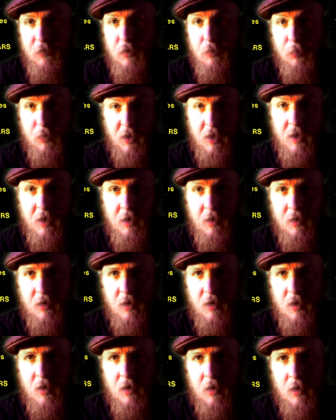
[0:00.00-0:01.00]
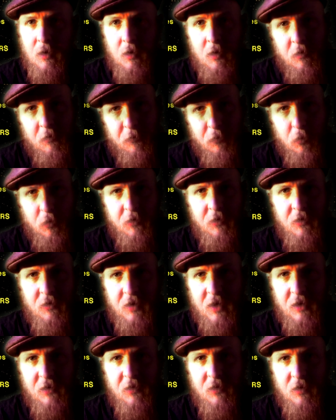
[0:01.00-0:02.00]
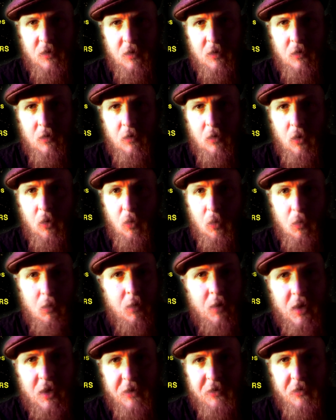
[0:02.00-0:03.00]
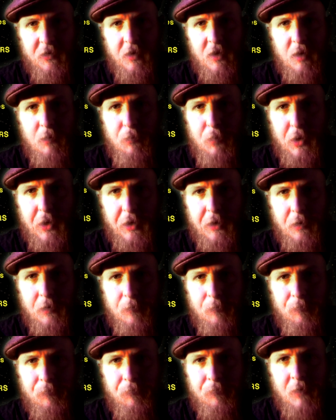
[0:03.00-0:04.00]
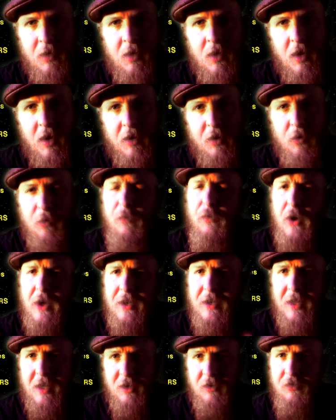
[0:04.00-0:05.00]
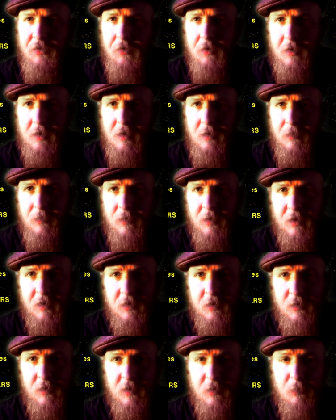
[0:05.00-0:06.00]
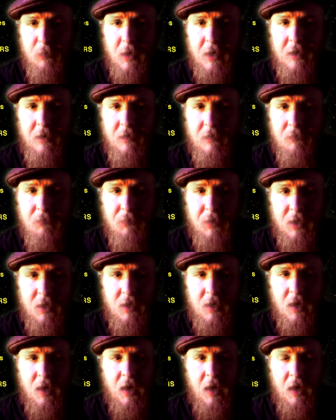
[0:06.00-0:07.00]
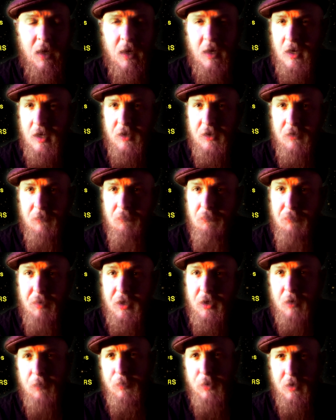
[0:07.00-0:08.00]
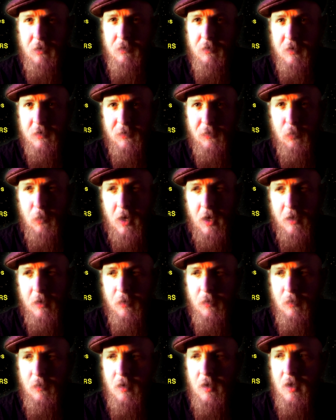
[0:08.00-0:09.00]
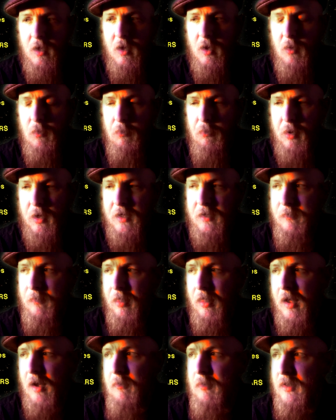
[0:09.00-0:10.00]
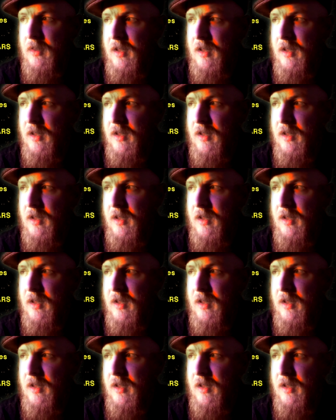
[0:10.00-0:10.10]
you play Force and Destiny or Edge of the Empire. I know financially this might be a bitter pill to swallow, but I mean,